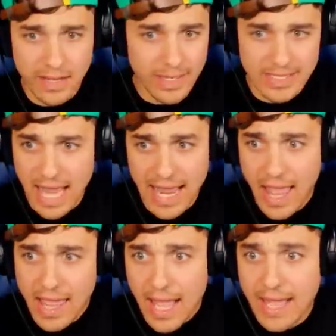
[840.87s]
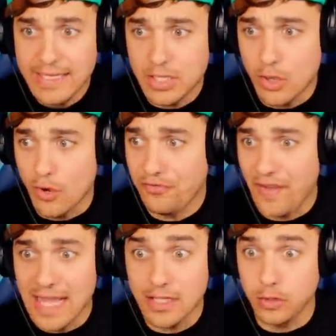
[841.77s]
Anyways, I, I need to go
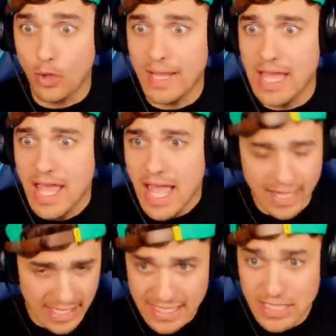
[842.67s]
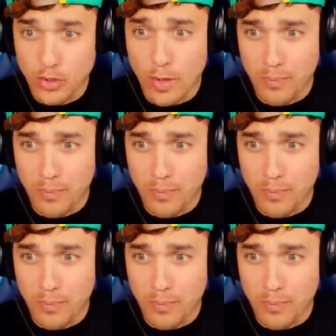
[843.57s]
find Chloe, and I need to